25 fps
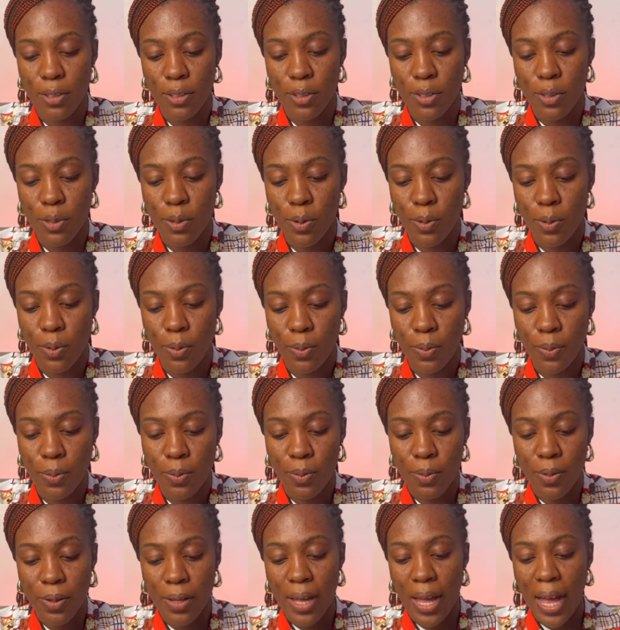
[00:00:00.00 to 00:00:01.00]

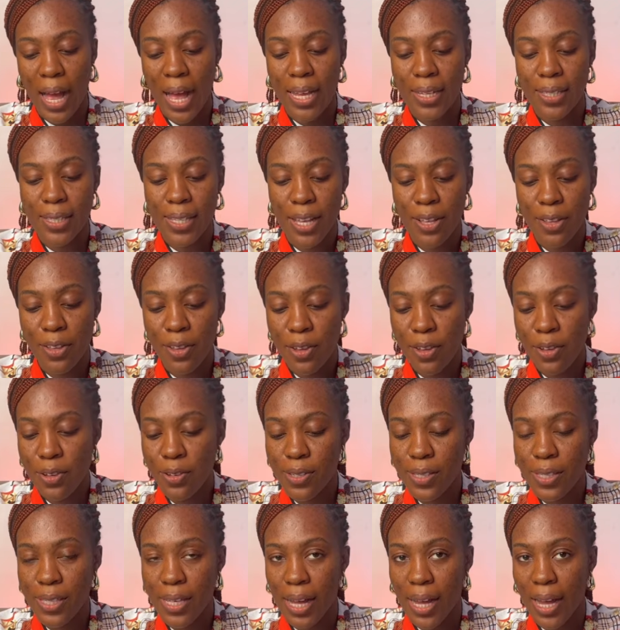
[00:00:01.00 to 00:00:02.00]
So as a new
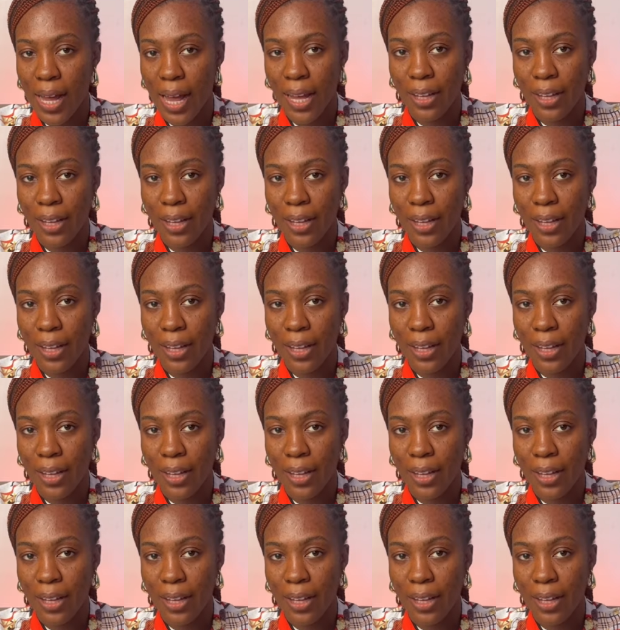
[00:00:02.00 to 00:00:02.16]
user,